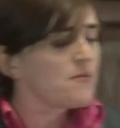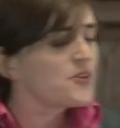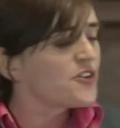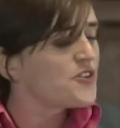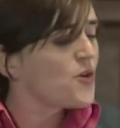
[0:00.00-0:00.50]

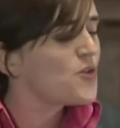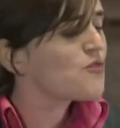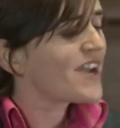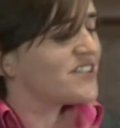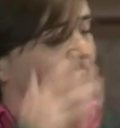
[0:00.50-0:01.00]
am under no
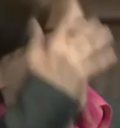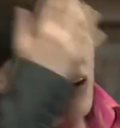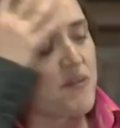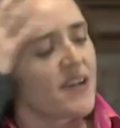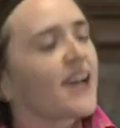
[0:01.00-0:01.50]
greater
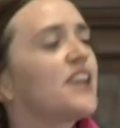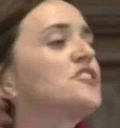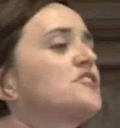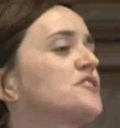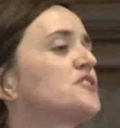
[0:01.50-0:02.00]

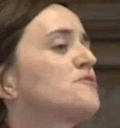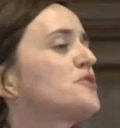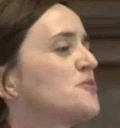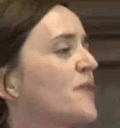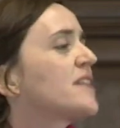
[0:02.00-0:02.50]
obligation to
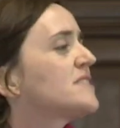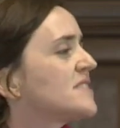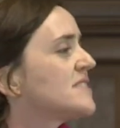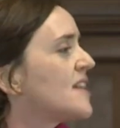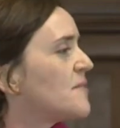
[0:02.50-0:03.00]
respect
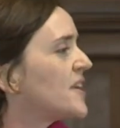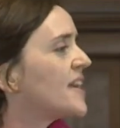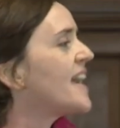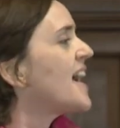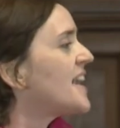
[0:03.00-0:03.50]
Islam
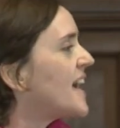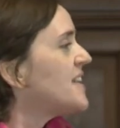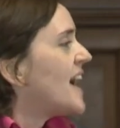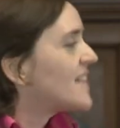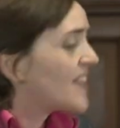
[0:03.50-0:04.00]
than I
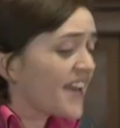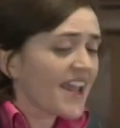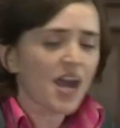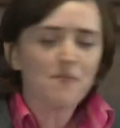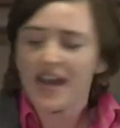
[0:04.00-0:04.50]

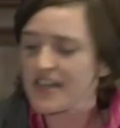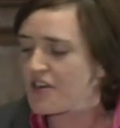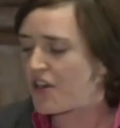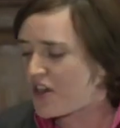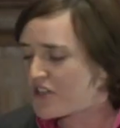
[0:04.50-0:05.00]
am
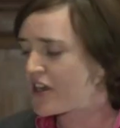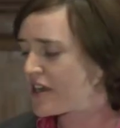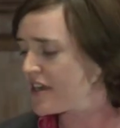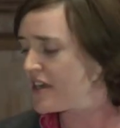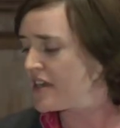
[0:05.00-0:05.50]
any
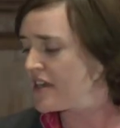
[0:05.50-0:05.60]
other